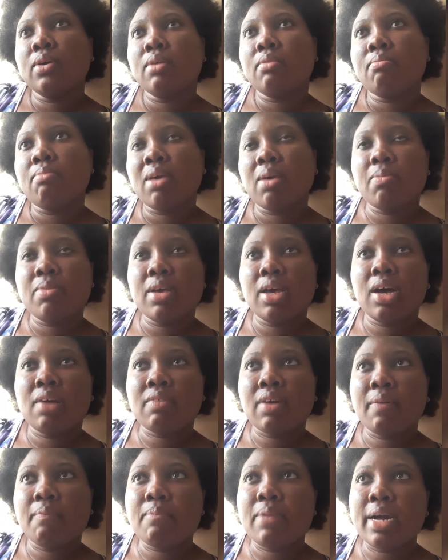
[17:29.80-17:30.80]
maybe I have
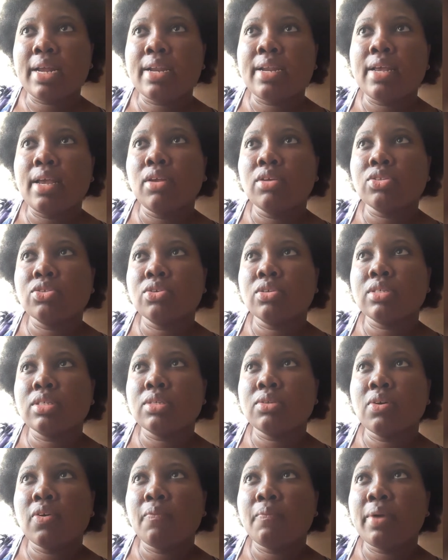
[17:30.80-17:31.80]
a bad day, just go
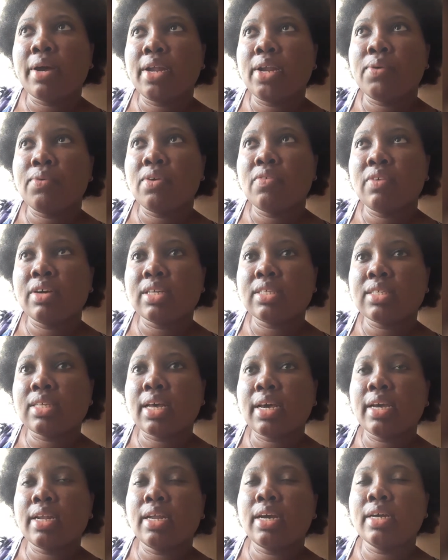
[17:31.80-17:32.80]
sit down by the
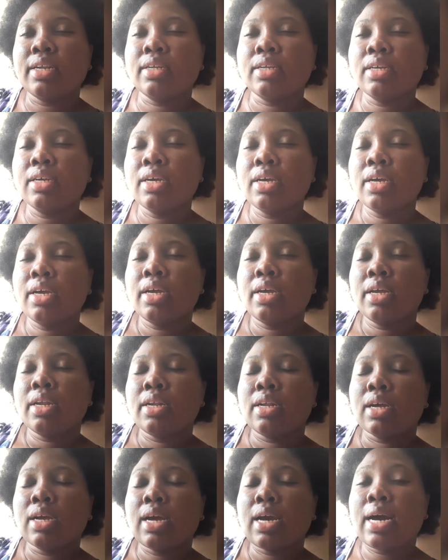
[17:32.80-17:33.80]
riverside, and
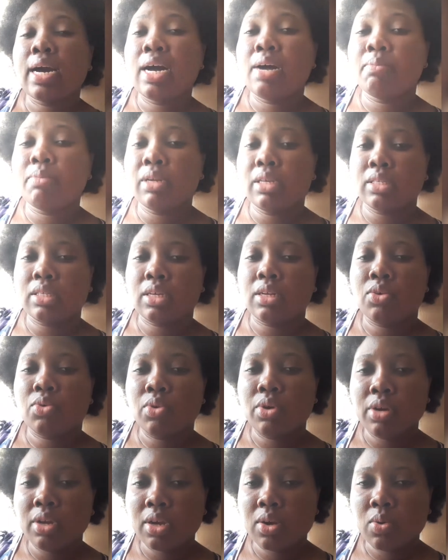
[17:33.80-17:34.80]
the calmness of the
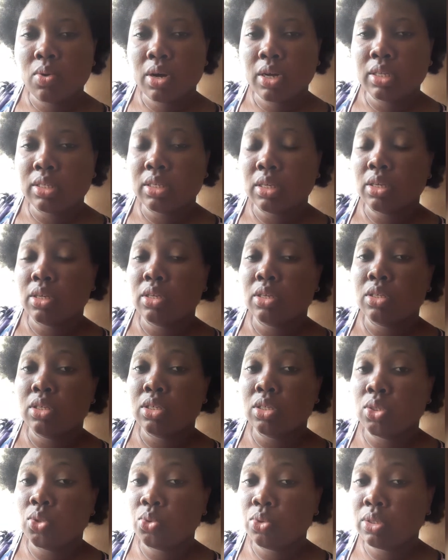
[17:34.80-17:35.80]
running water
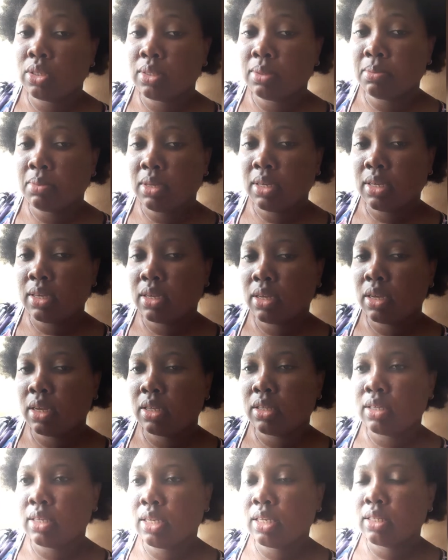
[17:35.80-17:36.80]
soothes me.
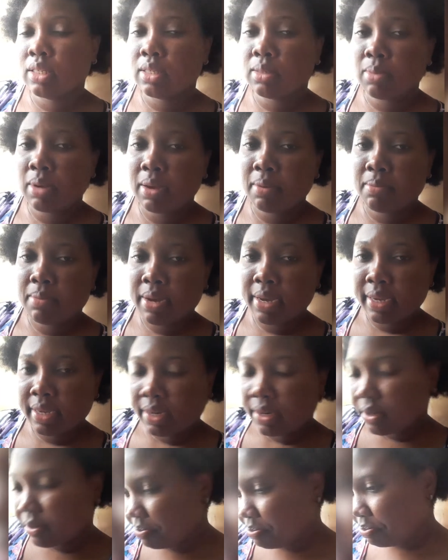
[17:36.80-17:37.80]
It eases my
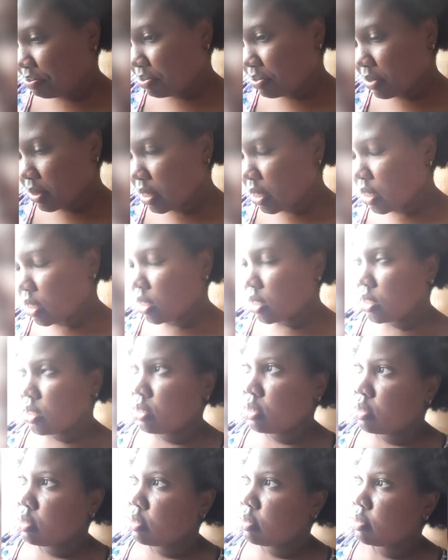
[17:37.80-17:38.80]
mind.
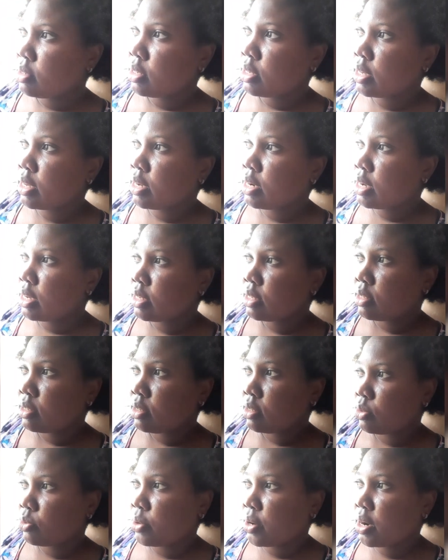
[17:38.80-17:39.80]
So yeah,
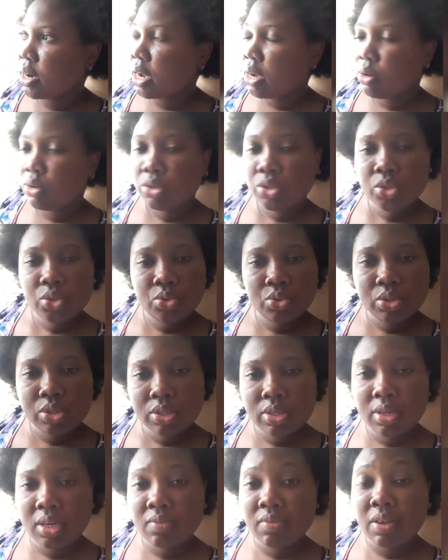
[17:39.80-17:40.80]
that's where I would choose
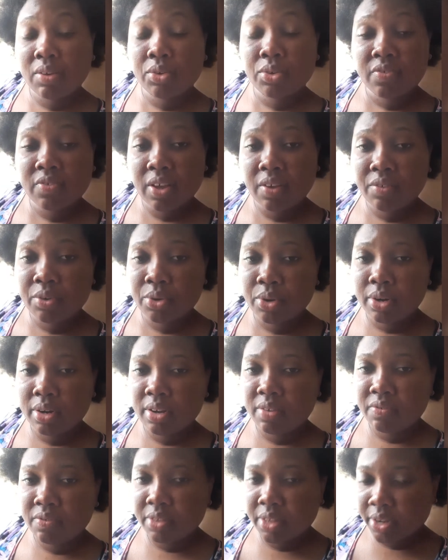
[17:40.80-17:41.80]
to live if I could
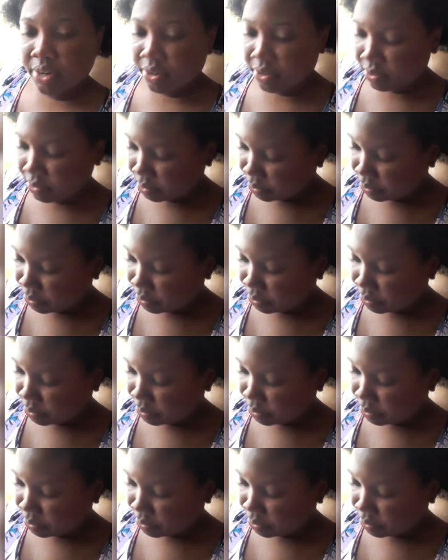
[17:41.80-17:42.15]
live there.